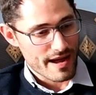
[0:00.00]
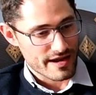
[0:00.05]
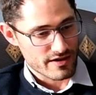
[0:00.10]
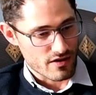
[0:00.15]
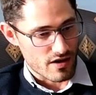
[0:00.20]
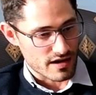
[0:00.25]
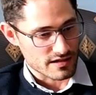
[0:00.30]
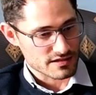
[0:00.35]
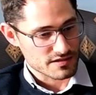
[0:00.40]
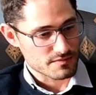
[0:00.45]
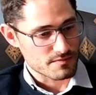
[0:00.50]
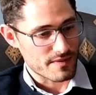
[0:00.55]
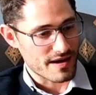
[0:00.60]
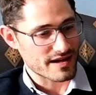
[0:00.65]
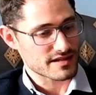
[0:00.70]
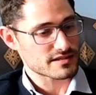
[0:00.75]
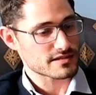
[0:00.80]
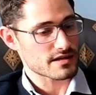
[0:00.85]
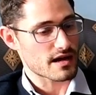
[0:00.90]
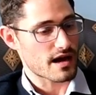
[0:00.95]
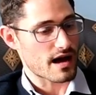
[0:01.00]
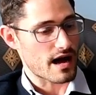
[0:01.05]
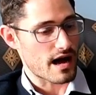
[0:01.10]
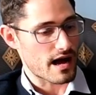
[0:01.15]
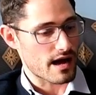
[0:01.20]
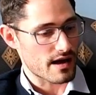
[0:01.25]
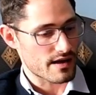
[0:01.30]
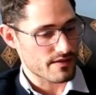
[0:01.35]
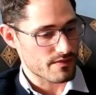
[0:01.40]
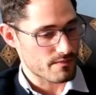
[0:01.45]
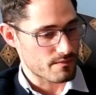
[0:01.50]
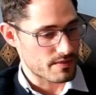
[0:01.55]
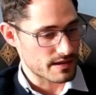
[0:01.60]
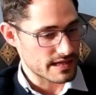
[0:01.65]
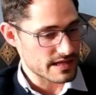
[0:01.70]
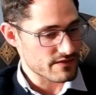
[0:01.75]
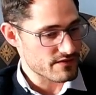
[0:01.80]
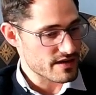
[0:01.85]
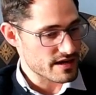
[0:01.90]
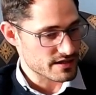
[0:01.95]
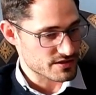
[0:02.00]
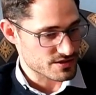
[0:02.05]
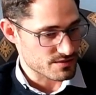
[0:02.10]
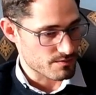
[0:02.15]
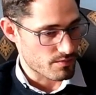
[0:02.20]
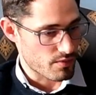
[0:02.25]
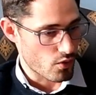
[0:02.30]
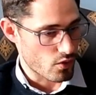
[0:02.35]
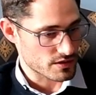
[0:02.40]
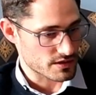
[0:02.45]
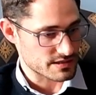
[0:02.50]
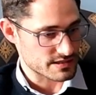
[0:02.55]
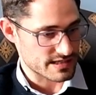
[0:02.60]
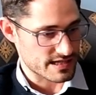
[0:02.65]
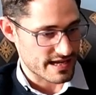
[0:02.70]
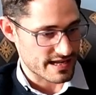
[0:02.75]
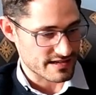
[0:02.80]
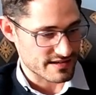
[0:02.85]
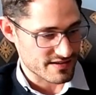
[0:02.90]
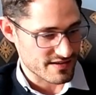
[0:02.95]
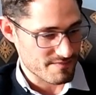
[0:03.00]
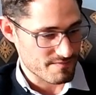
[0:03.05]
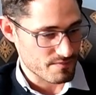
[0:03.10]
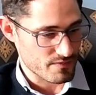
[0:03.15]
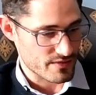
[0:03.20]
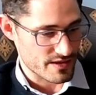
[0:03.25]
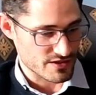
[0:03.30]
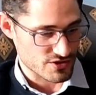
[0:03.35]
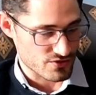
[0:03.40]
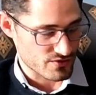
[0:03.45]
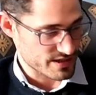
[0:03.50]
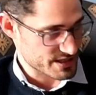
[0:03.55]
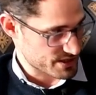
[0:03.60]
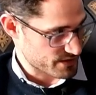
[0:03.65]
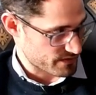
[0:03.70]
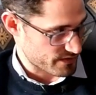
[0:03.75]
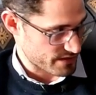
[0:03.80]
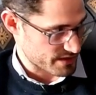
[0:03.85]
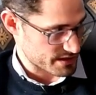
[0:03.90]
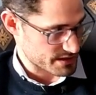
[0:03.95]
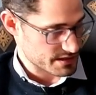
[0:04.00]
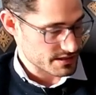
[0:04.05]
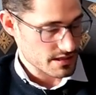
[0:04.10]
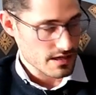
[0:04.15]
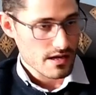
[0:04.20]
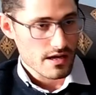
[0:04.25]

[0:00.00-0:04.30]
not, but I believe that it's important, and there's a reason for this.